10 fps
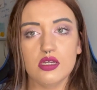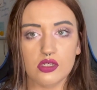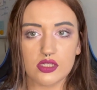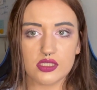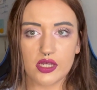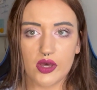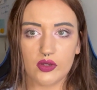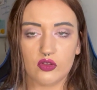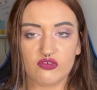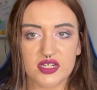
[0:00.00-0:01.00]
So
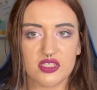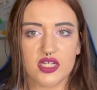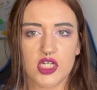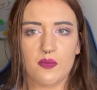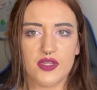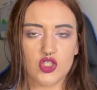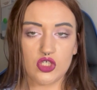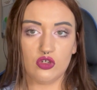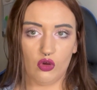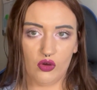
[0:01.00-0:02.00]
the reason I don't
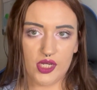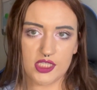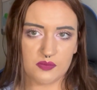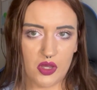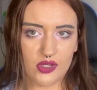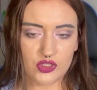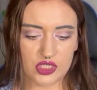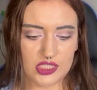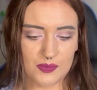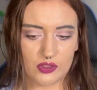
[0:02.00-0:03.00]
mention law as much
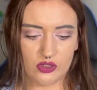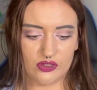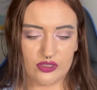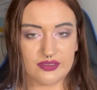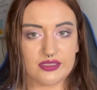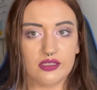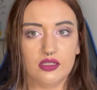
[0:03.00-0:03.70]
is because,